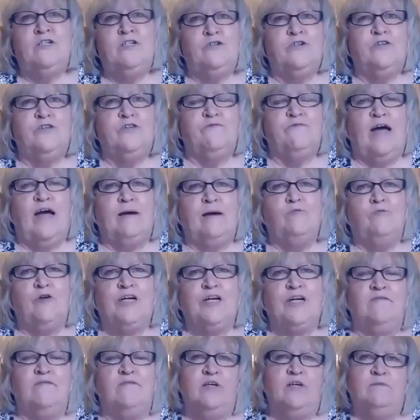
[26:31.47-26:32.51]
or the fabric
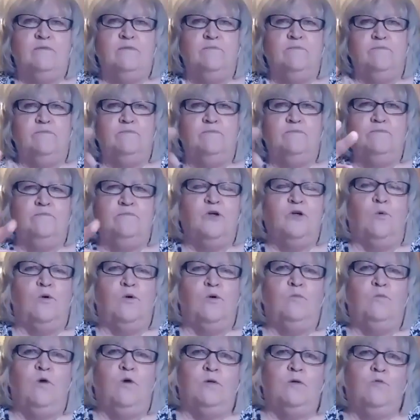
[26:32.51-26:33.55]
of it going
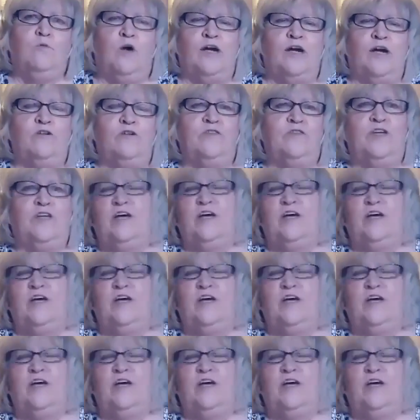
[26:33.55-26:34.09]
one way or the